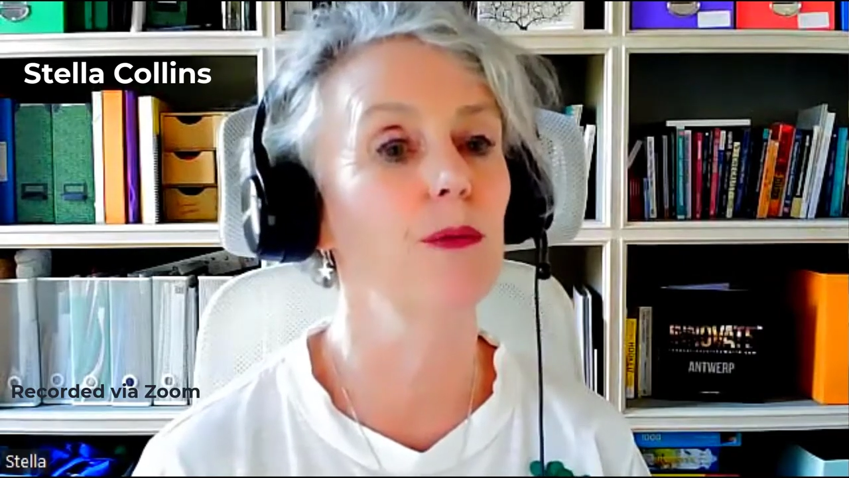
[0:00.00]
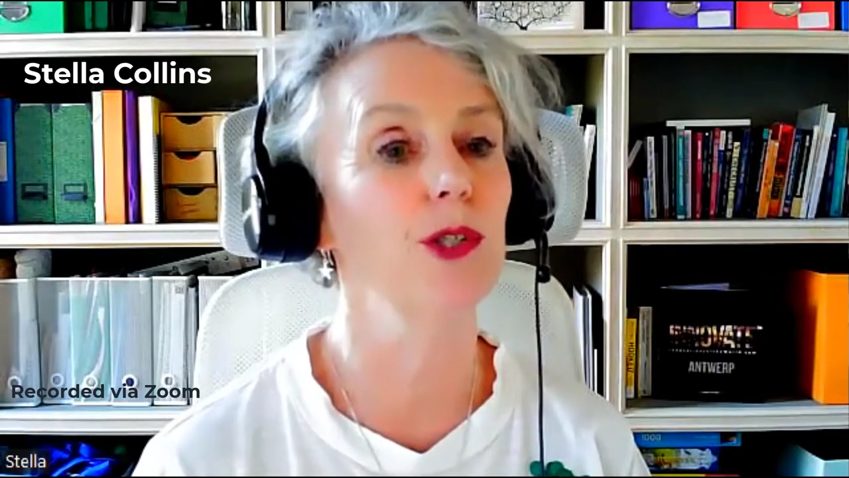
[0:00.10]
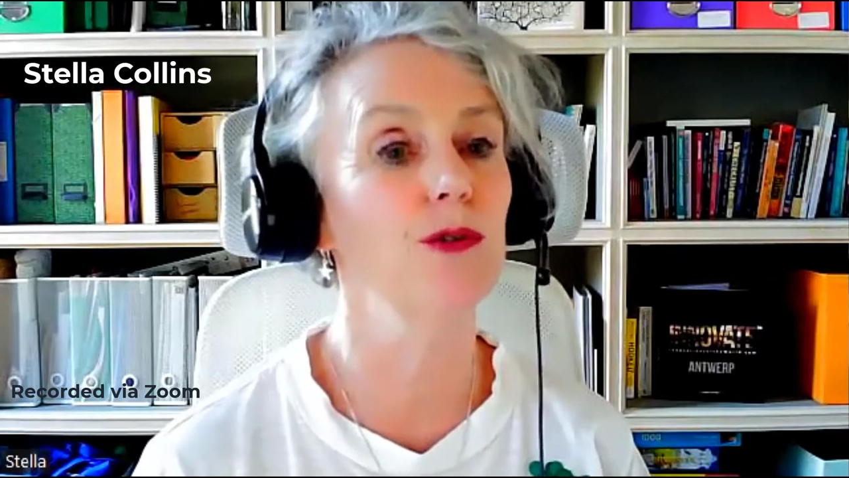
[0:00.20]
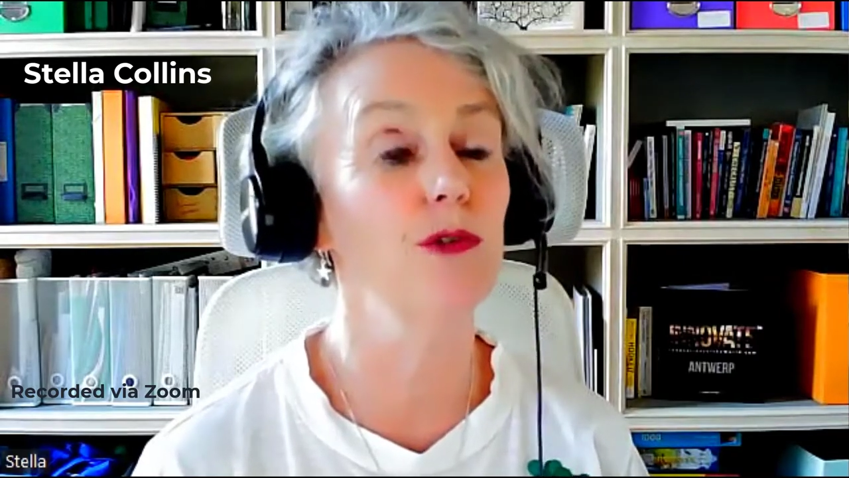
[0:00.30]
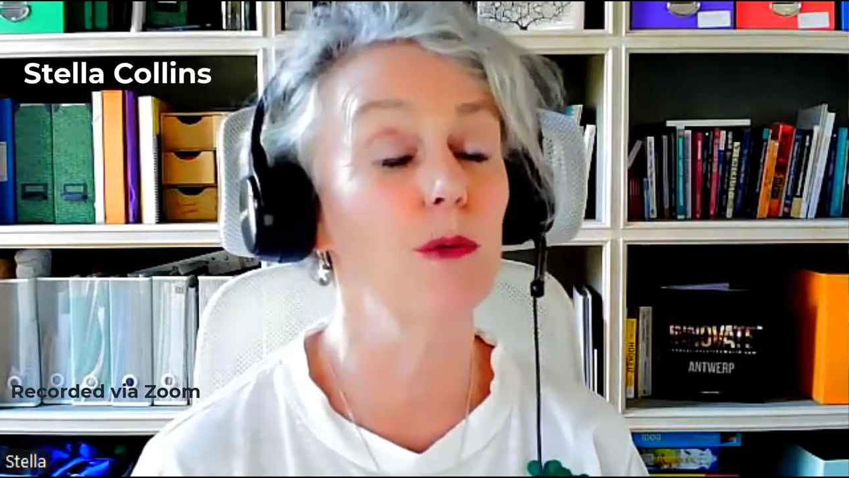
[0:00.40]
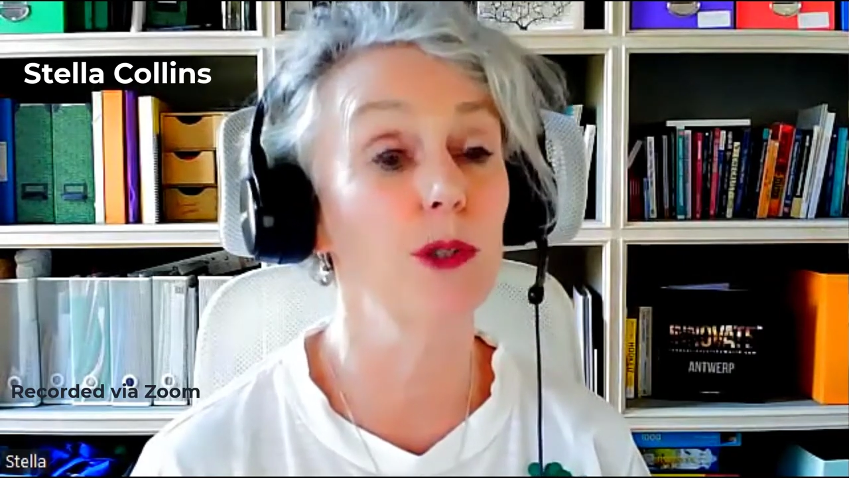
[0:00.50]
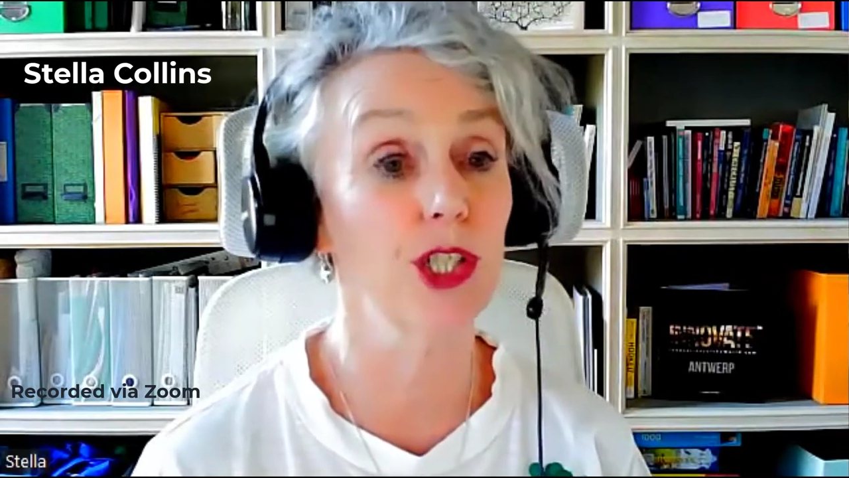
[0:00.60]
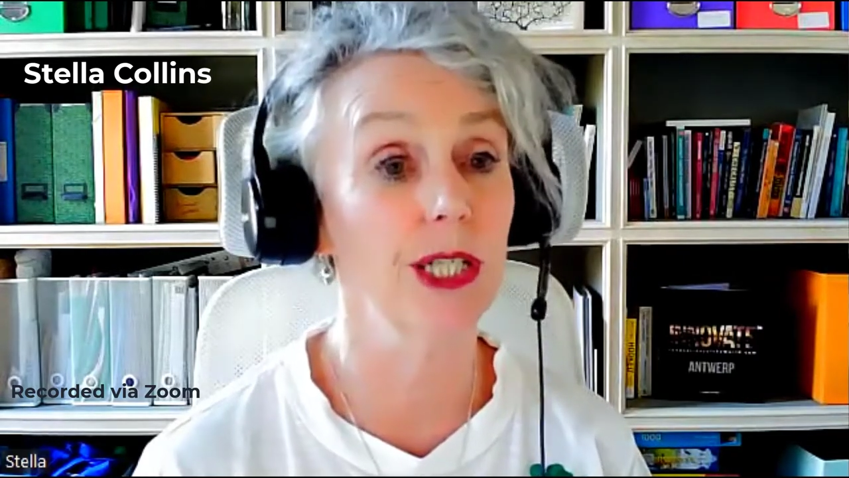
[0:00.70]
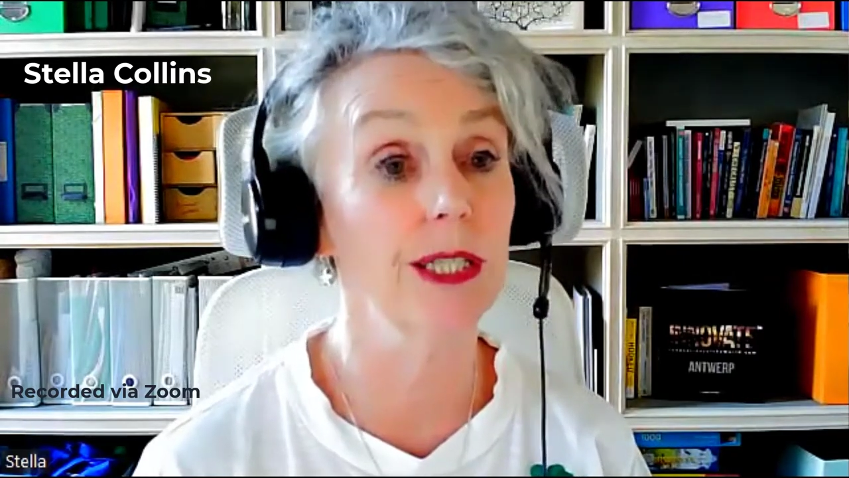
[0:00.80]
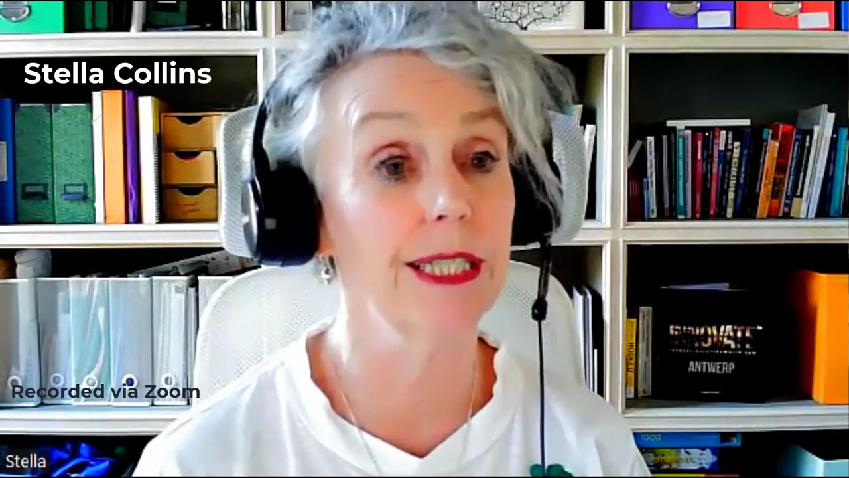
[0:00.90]
was Robert
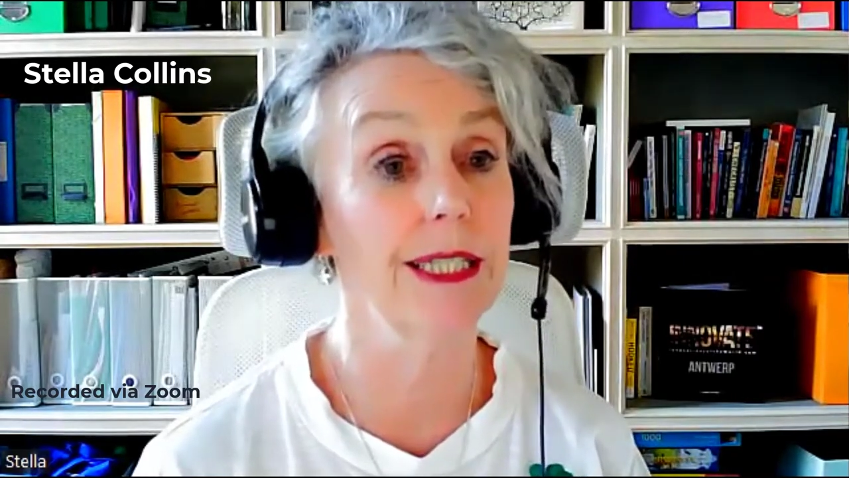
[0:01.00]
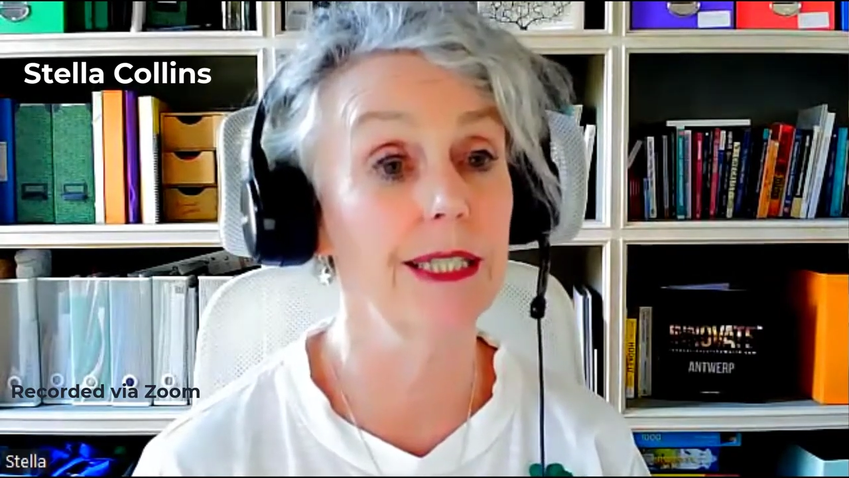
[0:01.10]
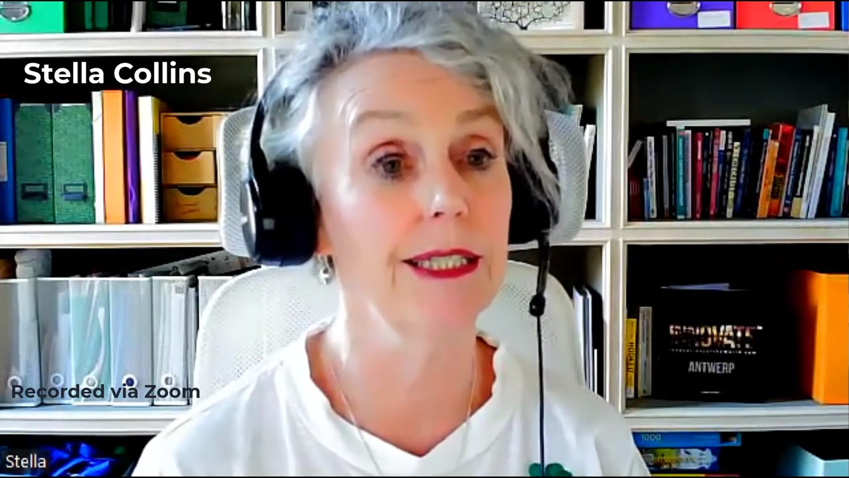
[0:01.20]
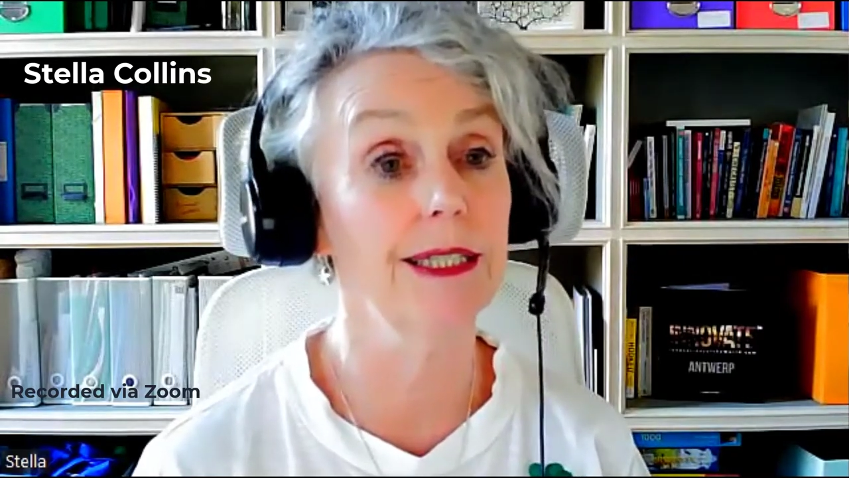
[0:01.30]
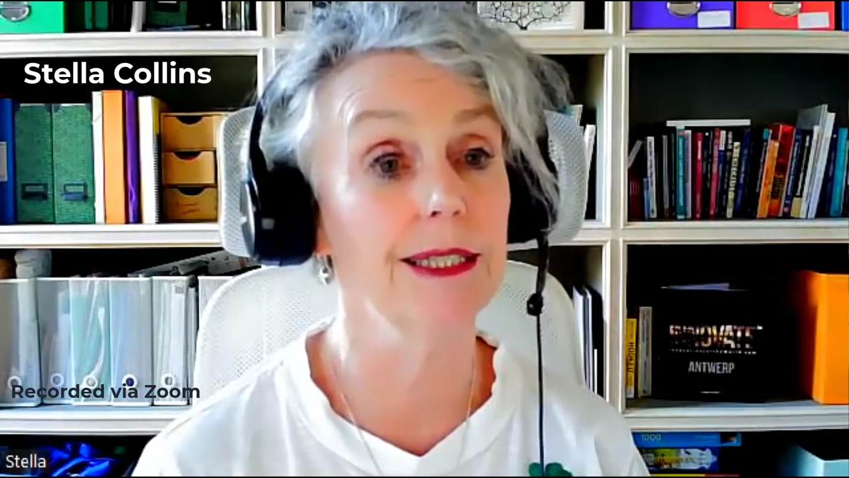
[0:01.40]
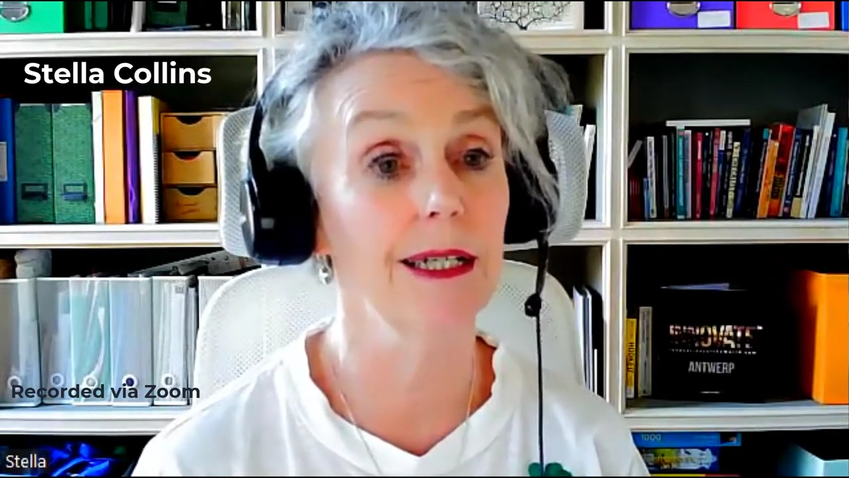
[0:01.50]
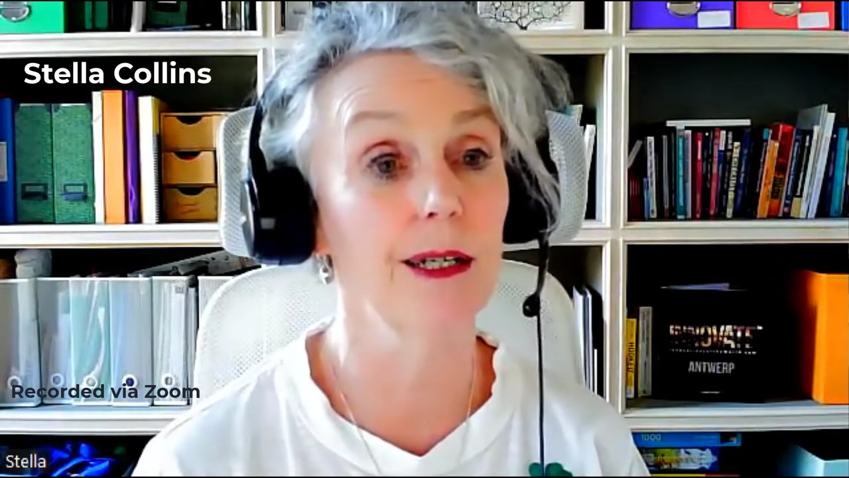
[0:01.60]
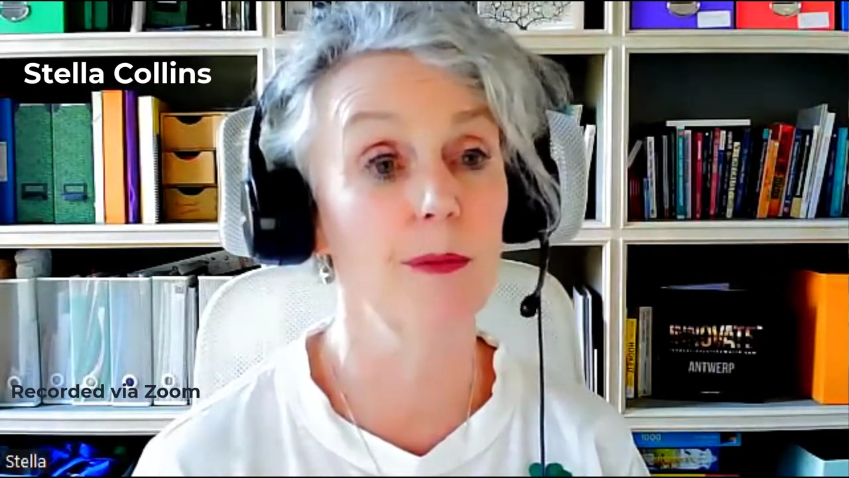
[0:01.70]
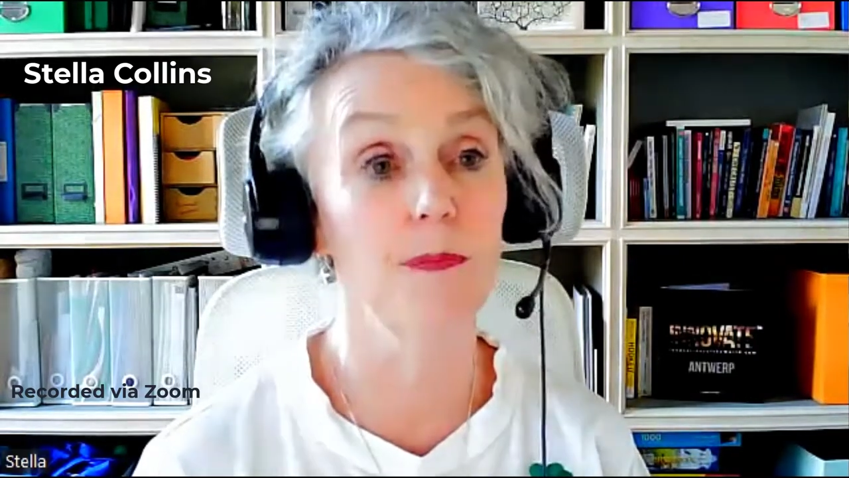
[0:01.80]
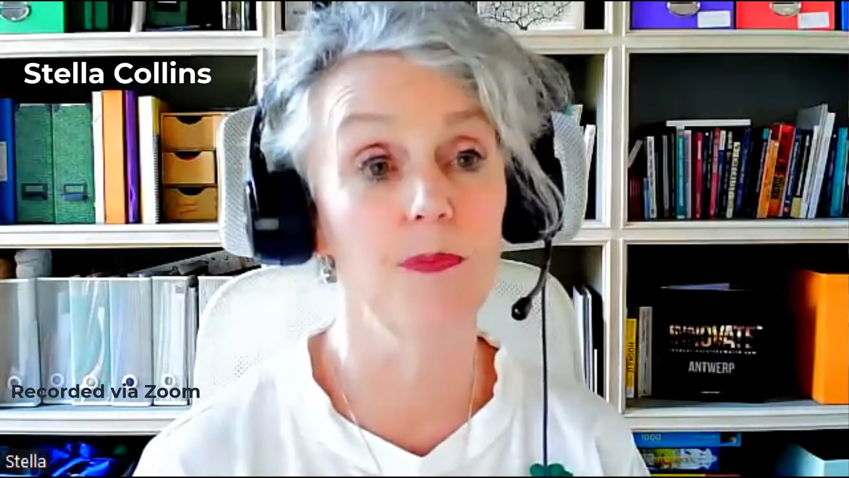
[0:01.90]
Cialdini's
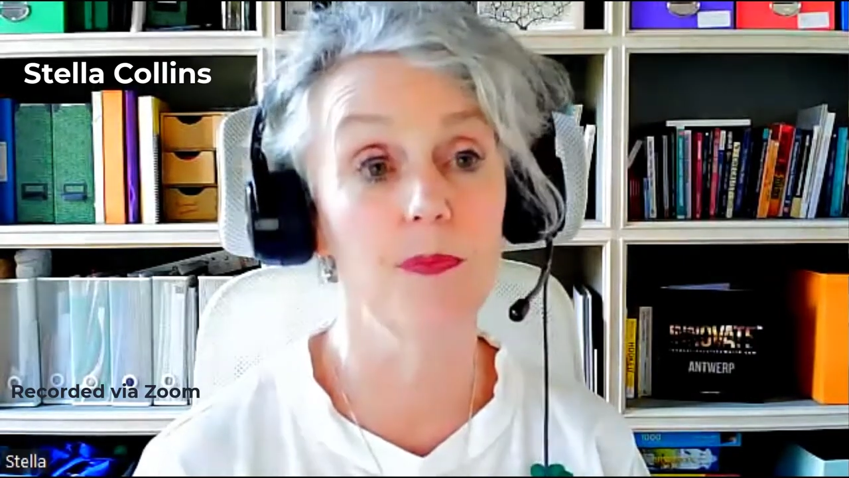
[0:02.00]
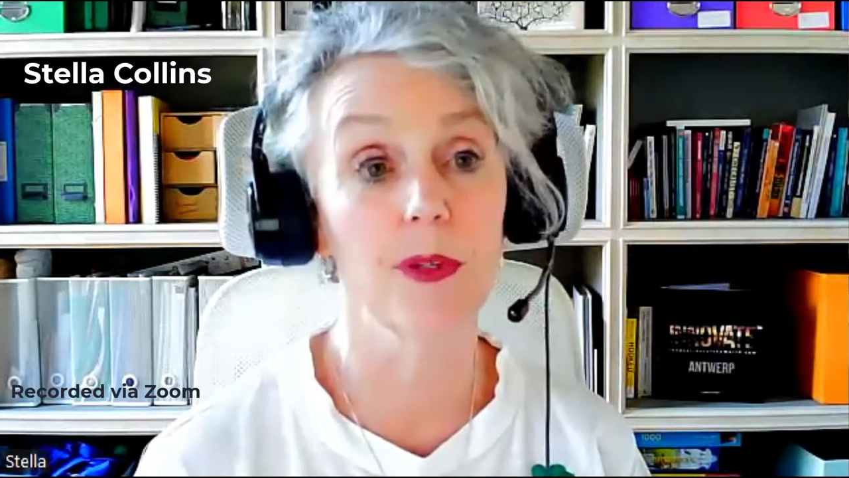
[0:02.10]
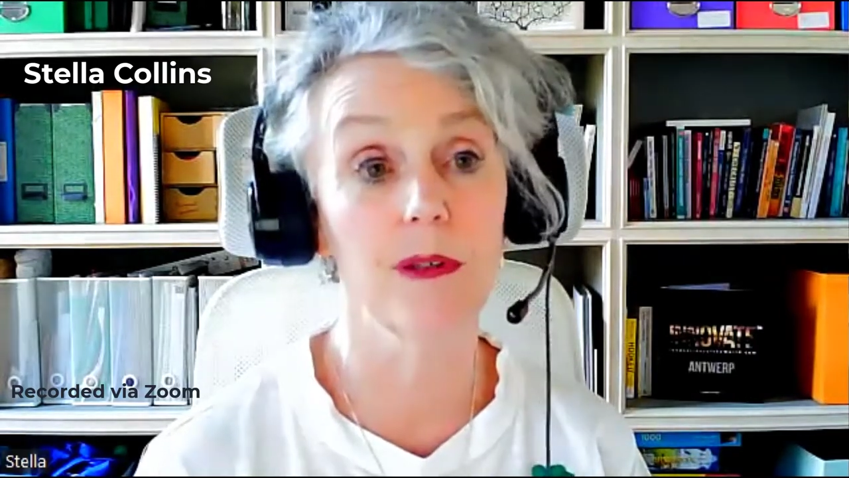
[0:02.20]
um,